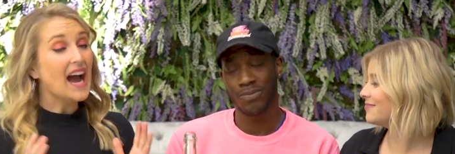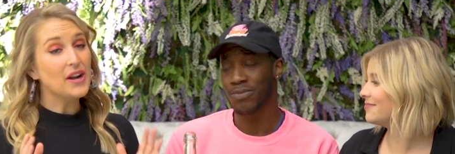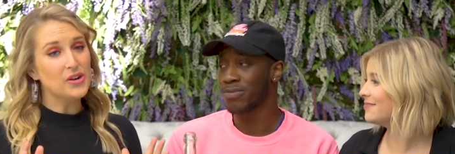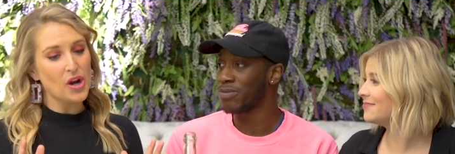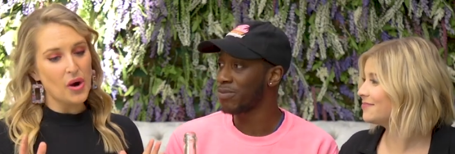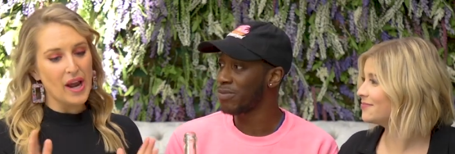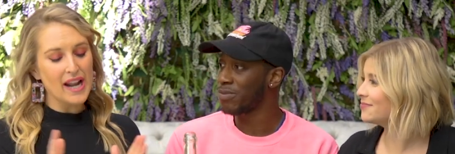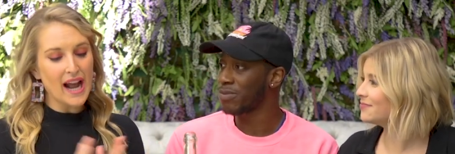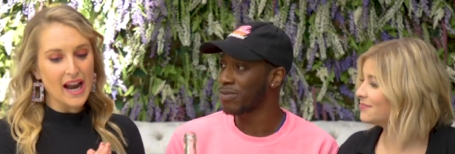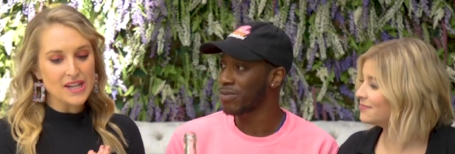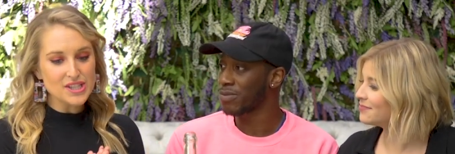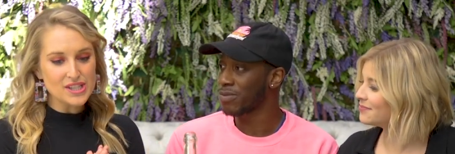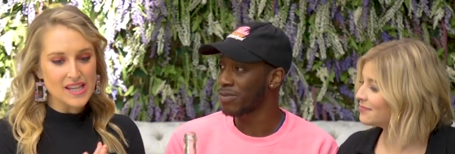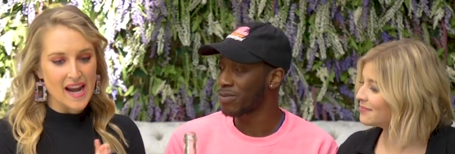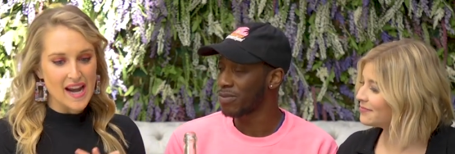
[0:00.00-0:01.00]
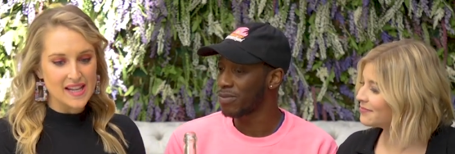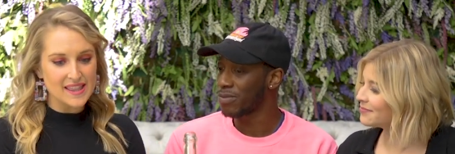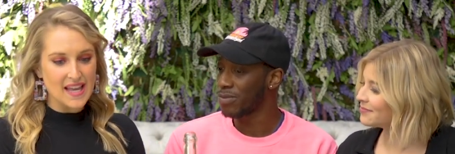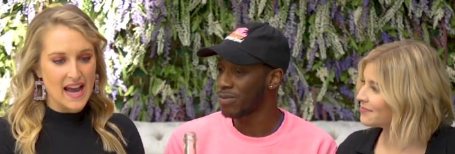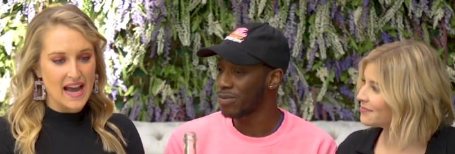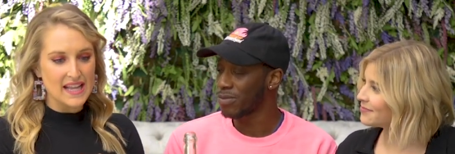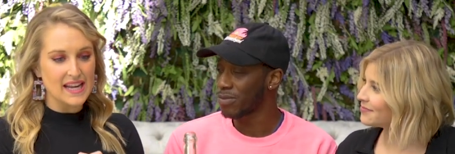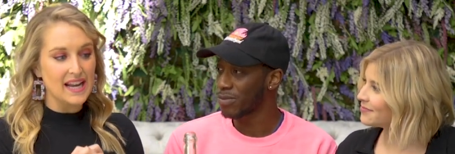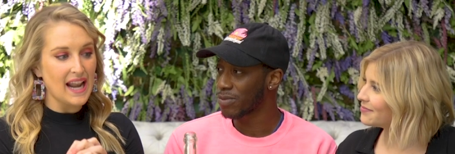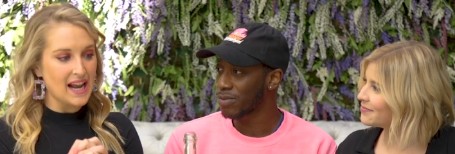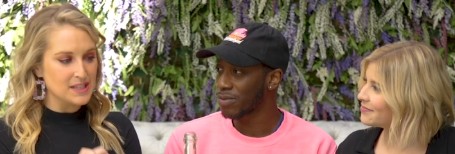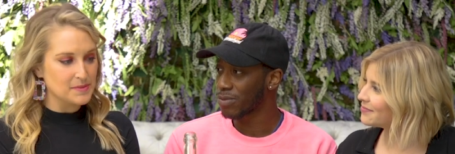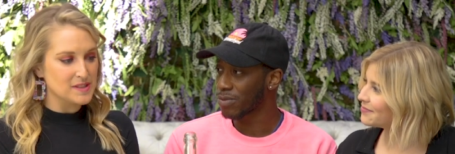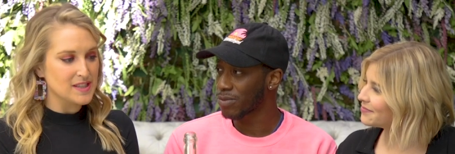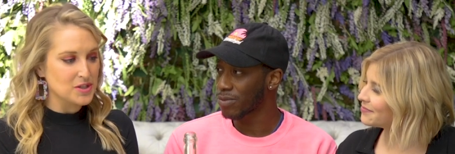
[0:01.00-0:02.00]
Speaker 1: I don't know, and I just hate that it
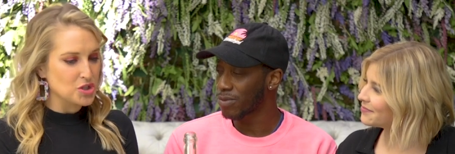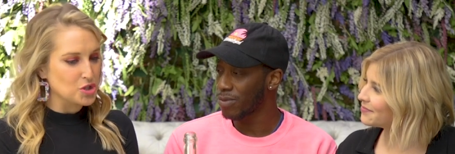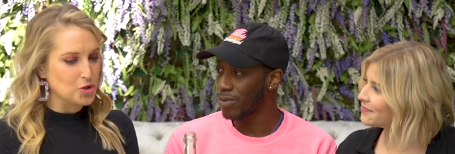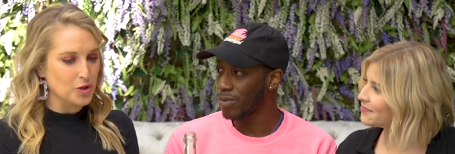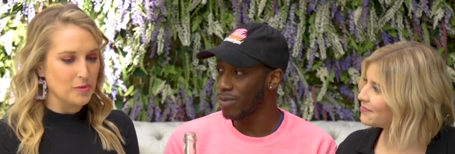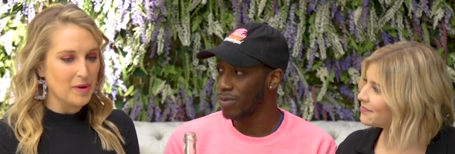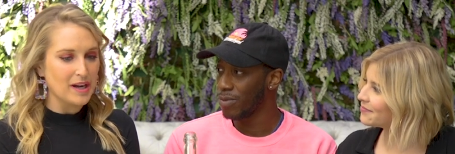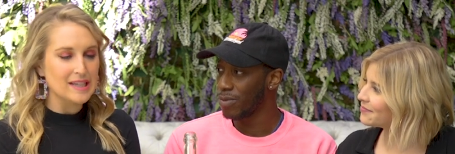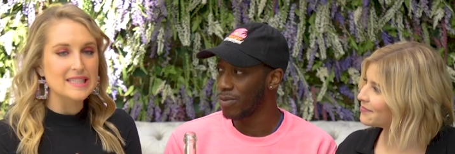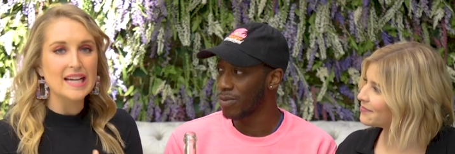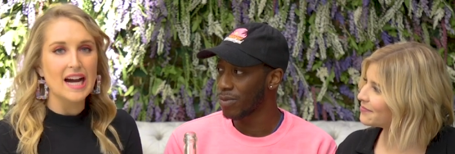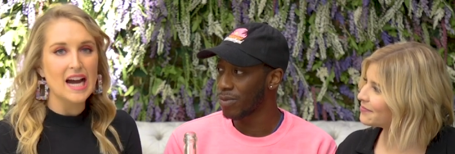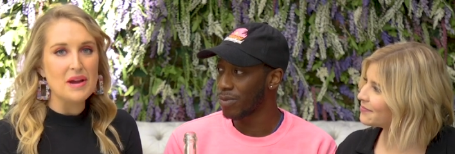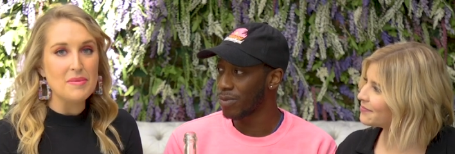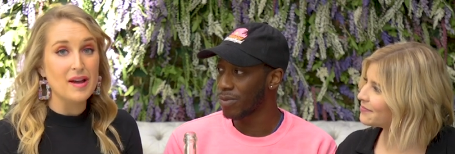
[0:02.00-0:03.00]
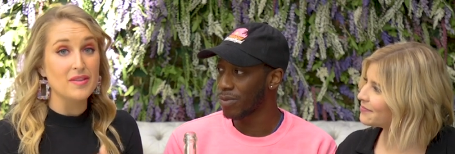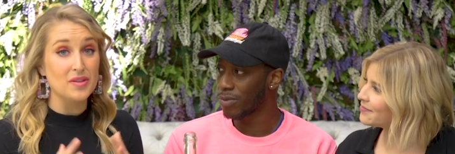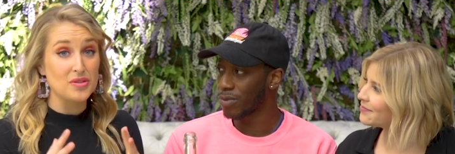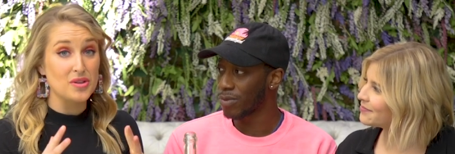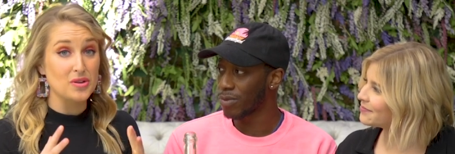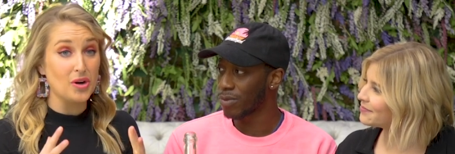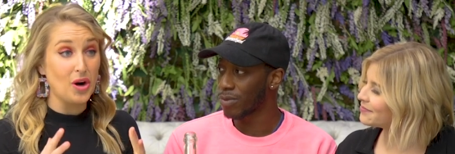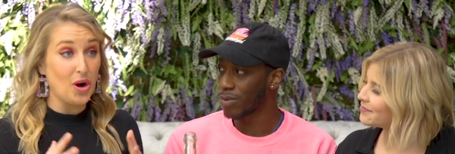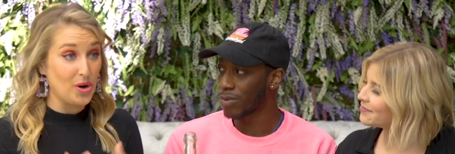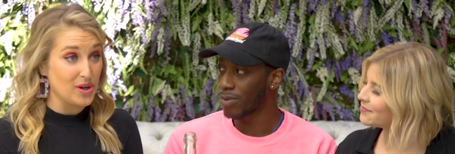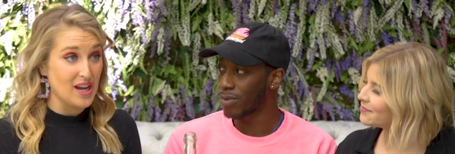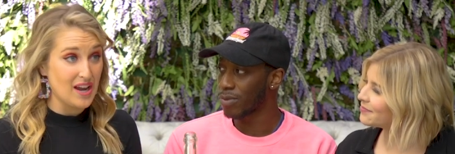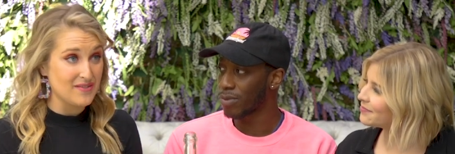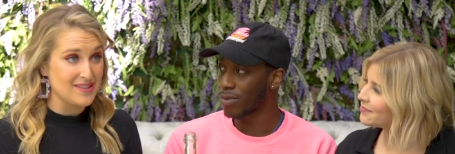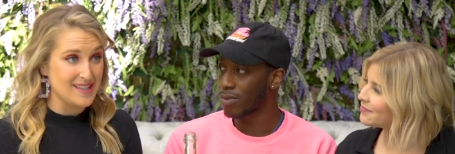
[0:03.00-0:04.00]
has been such a short amount of time, and that they're
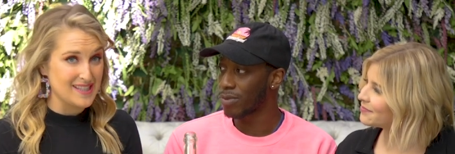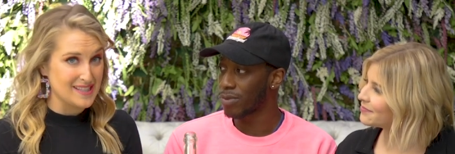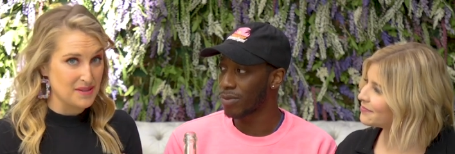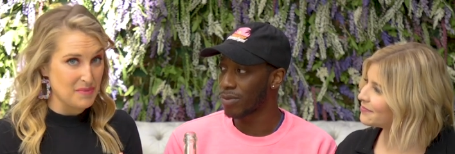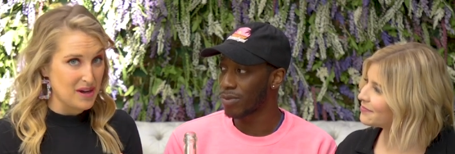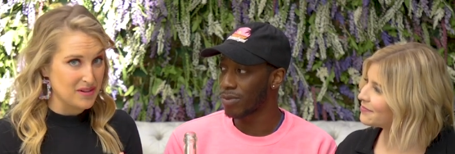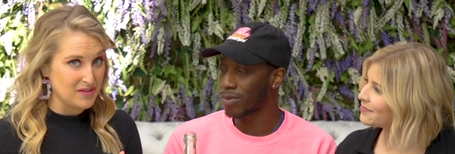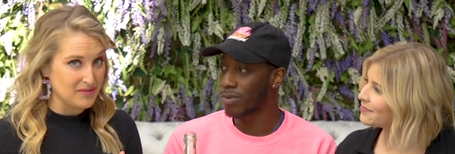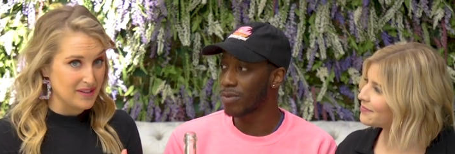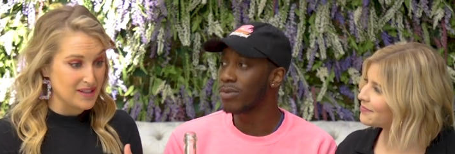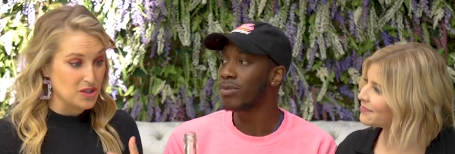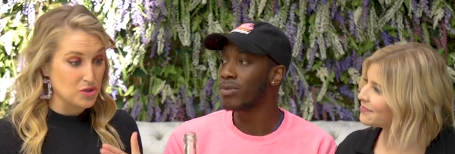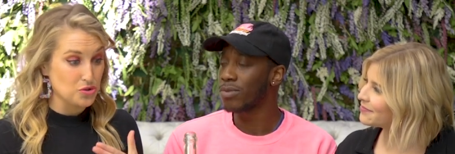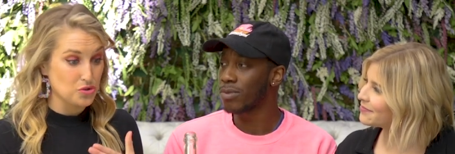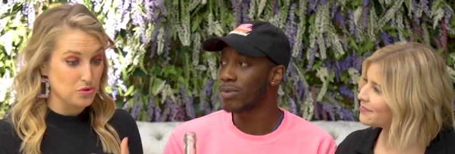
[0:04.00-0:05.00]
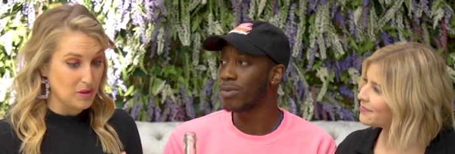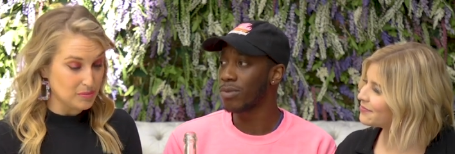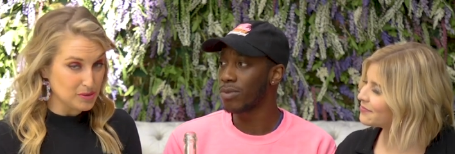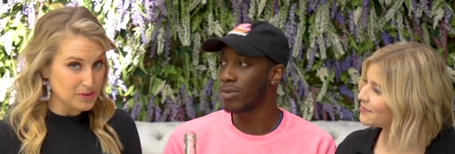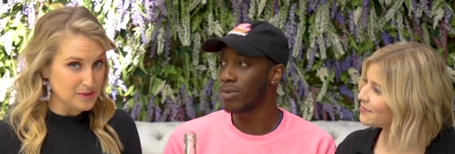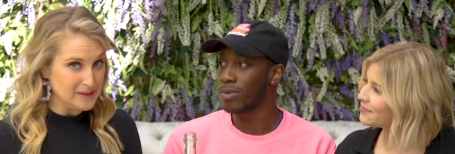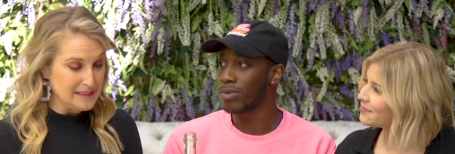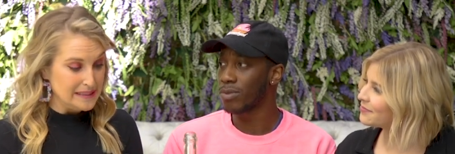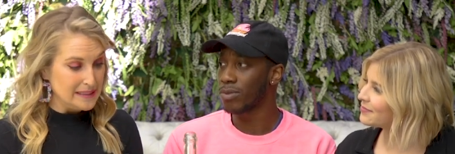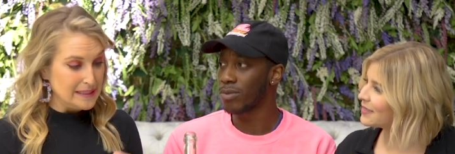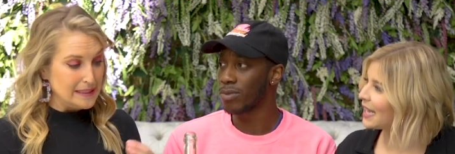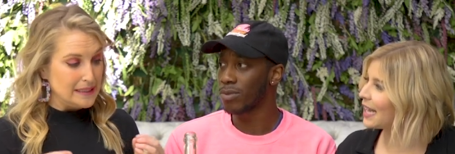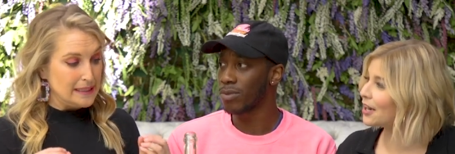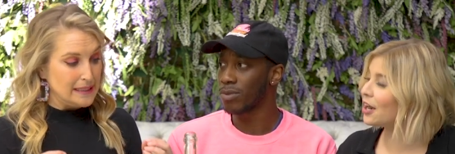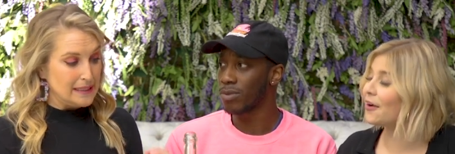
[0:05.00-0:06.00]
already having this amount of like trouble.
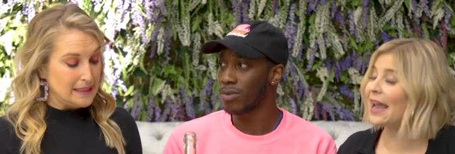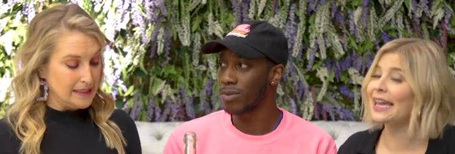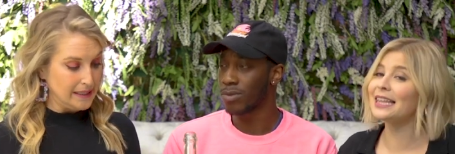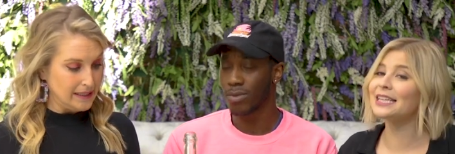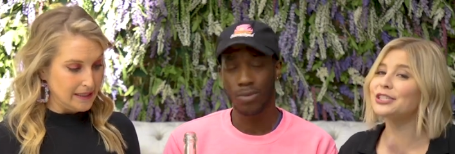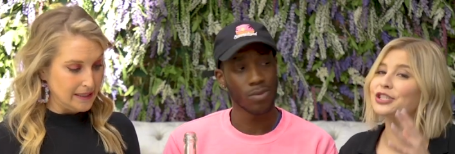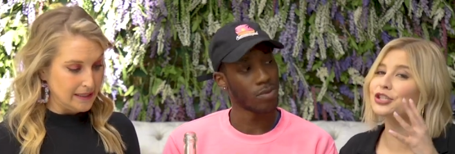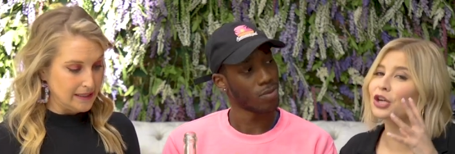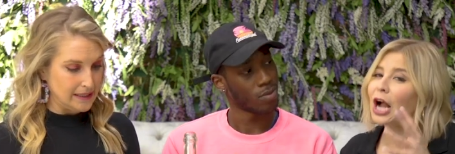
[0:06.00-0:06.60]
Speaker 2: I don't know. Hailey's